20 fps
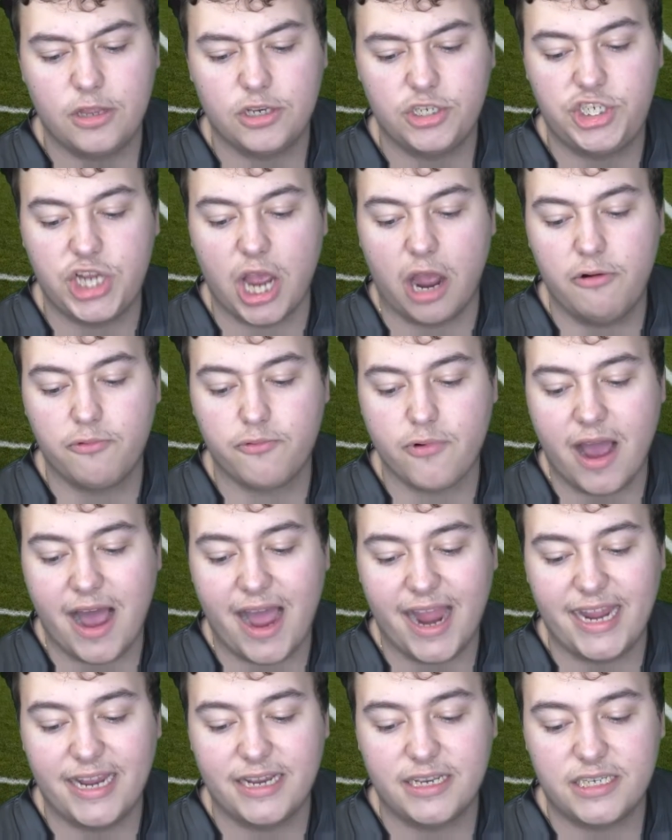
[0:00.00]
Joe
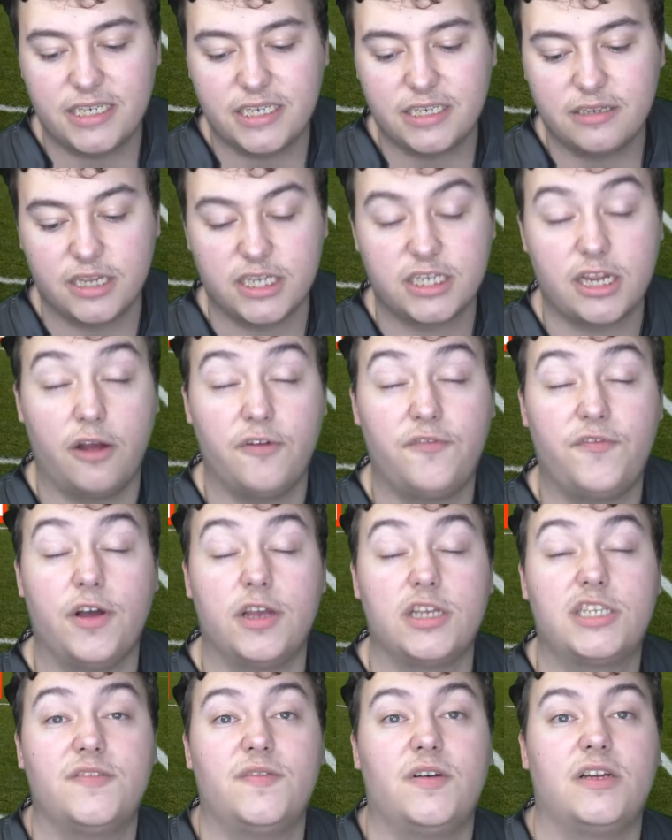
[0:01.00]
Wright, let's go
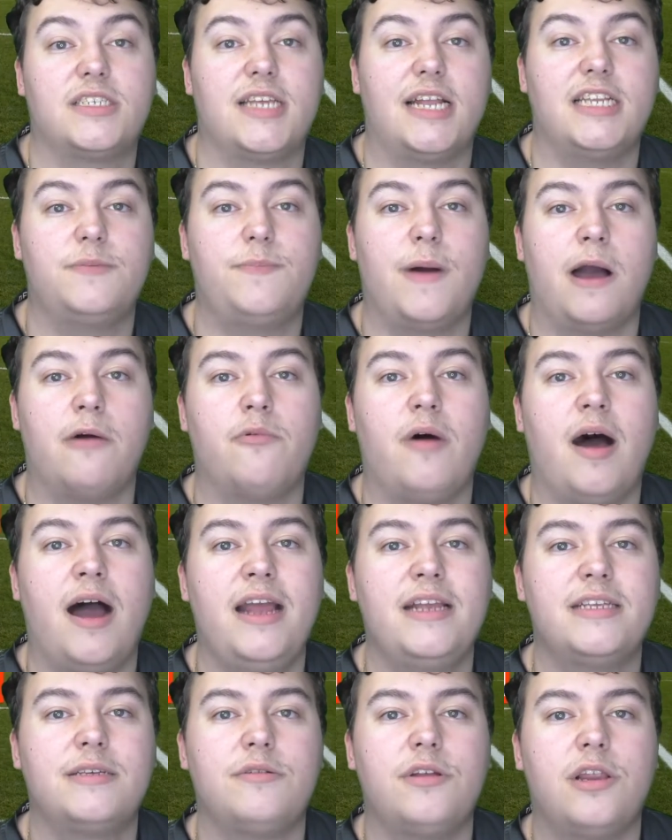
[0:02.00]
first of all centre-back
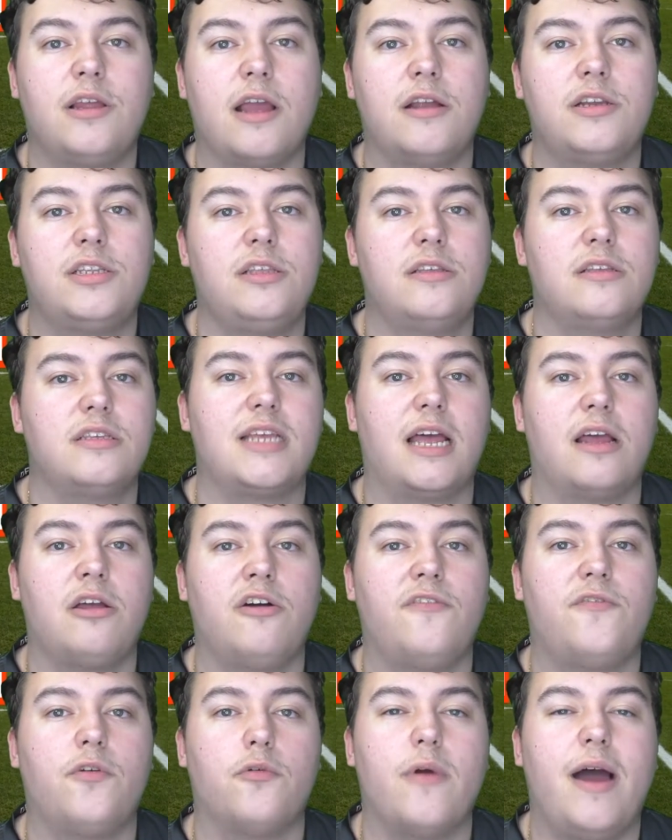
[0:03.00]
wise. I'm going to go to the other side and
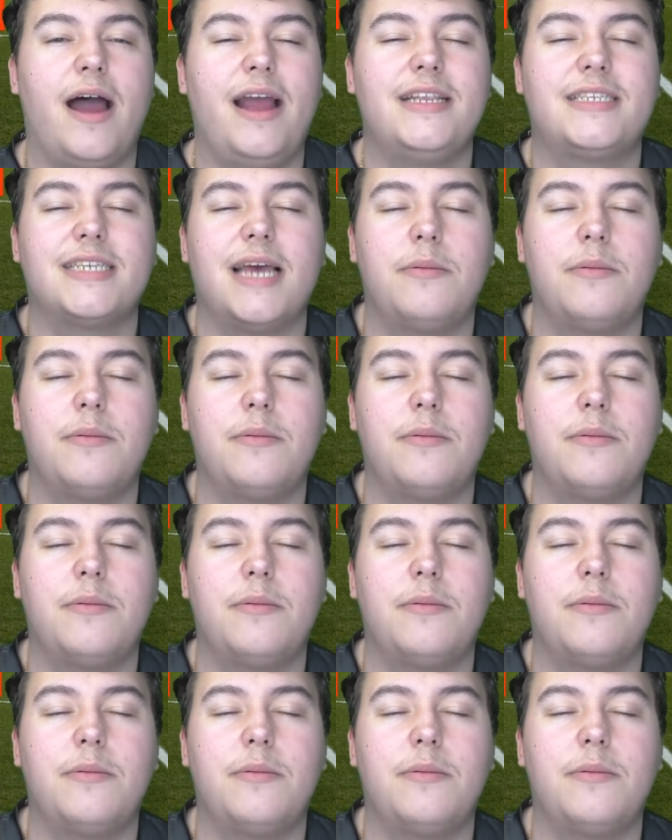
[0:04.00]
go for Wright.